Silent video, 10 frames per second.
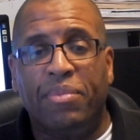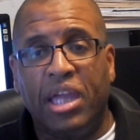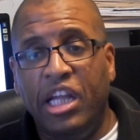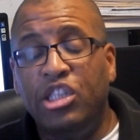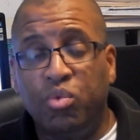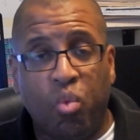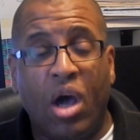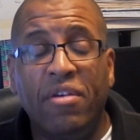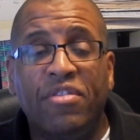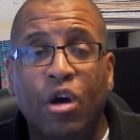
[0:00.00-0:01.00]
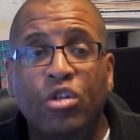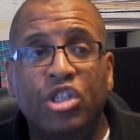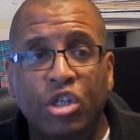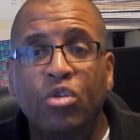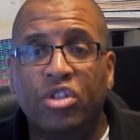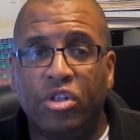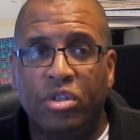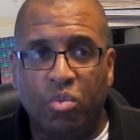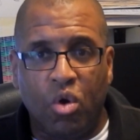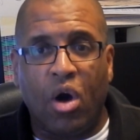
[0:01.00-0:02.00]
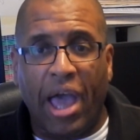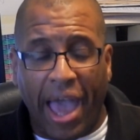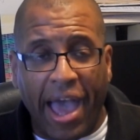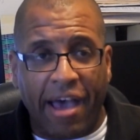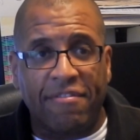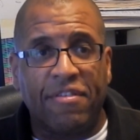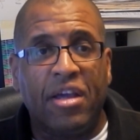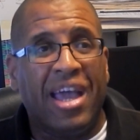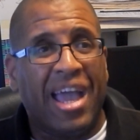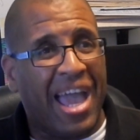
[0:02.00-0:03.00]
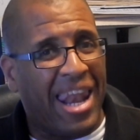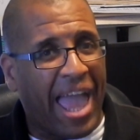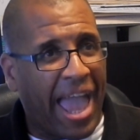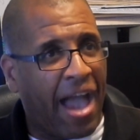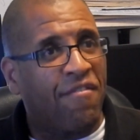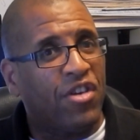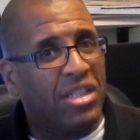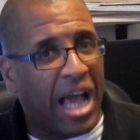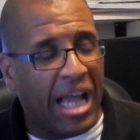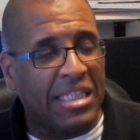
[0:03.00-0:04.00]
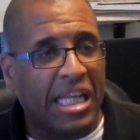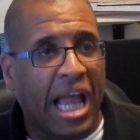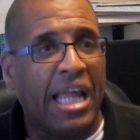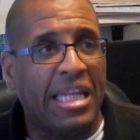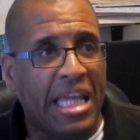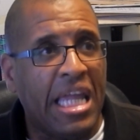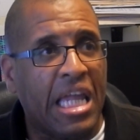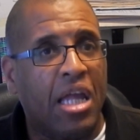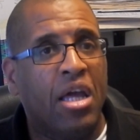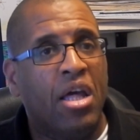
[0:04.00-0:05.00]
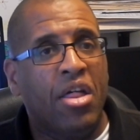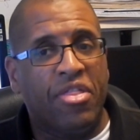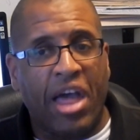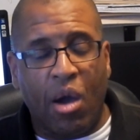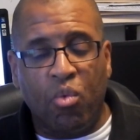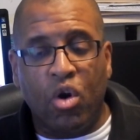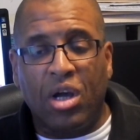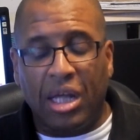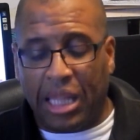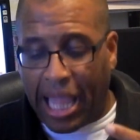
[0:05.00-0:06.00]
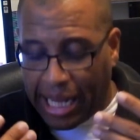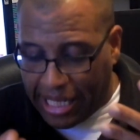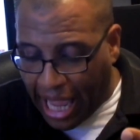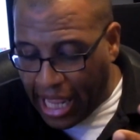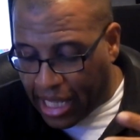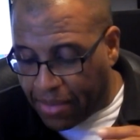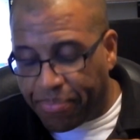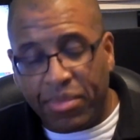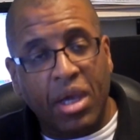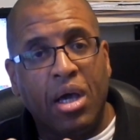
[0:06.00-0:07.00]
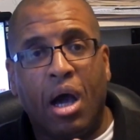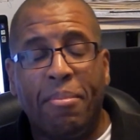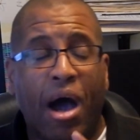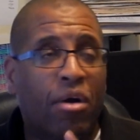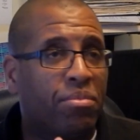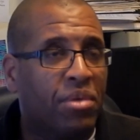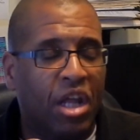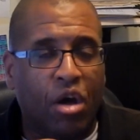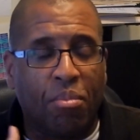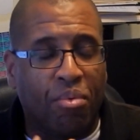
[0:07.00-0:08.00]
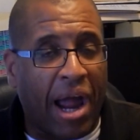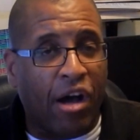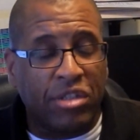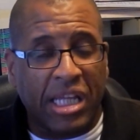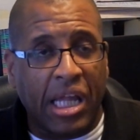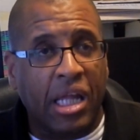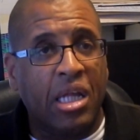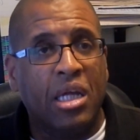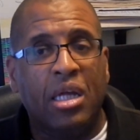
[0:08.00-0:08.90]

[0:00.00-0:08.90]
Each one of those users will have an advertising ID that will collect data about, browsing,